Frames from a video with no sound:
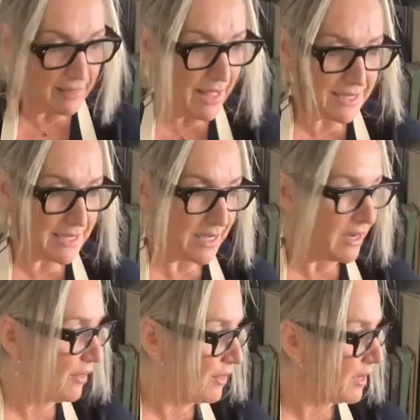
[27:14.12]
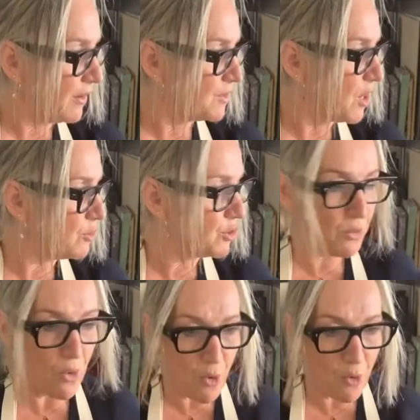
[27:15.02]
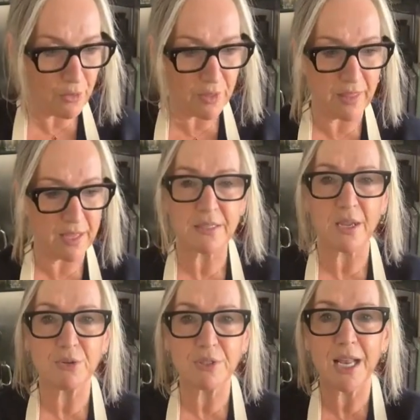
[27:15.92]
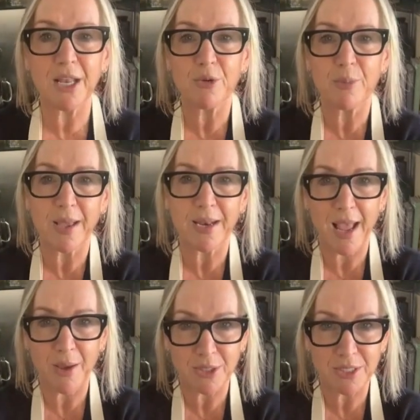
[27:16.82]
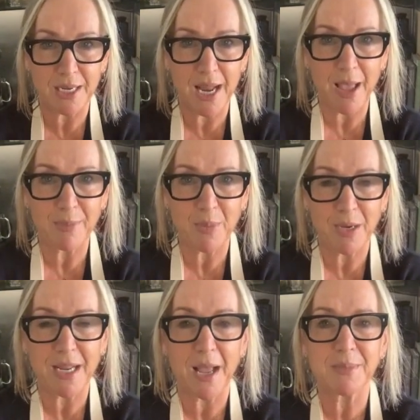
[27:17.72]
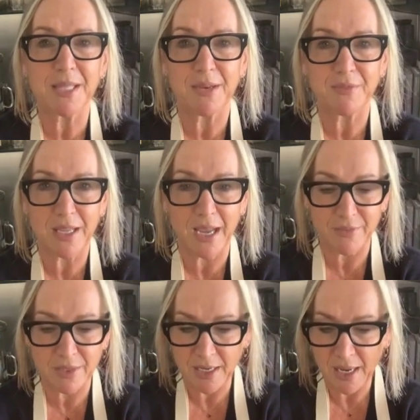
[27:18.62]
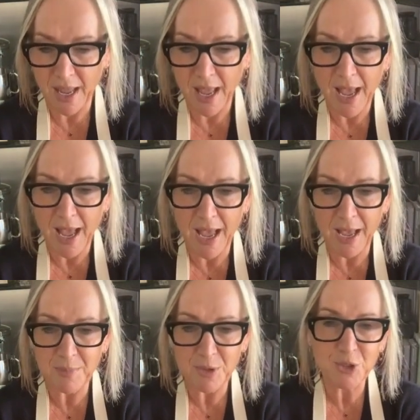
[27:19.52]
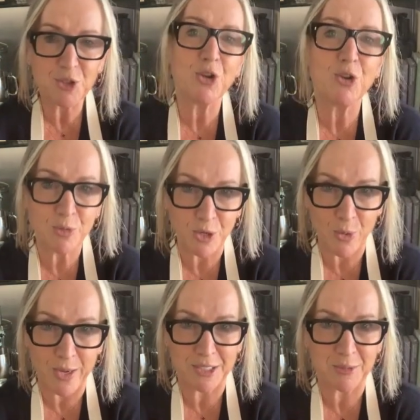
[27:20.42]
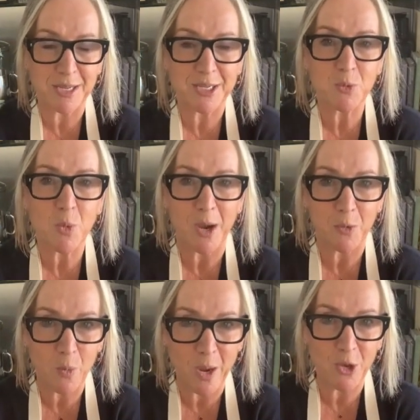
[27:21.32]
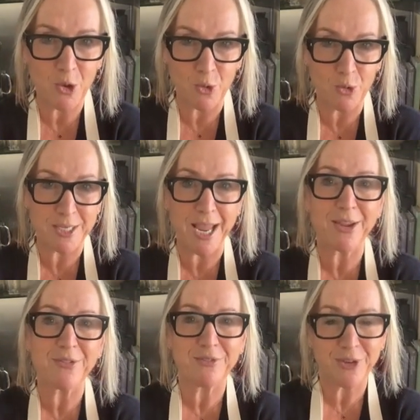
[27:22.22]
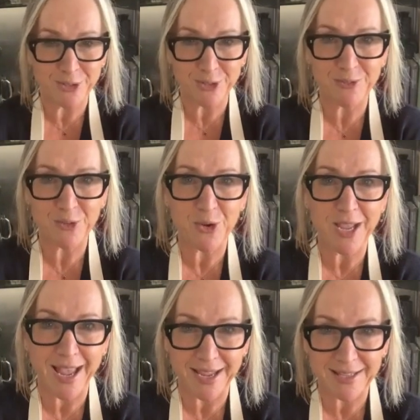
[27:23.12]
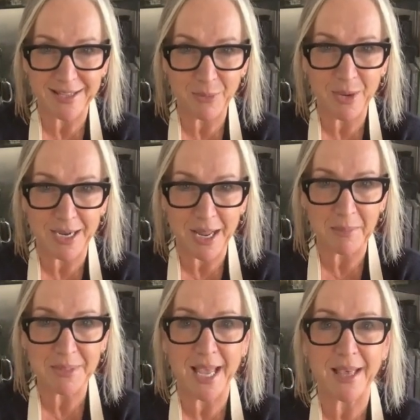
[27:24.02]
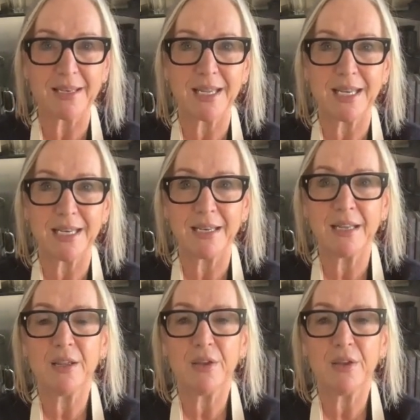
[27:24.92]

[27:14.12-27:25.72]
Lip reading: that's it. I think I've told you all the things I could tell you about how it's going to happen when it comes out of the oven. 2 requests, please. 1, when you take a photo of your cake when it comes out in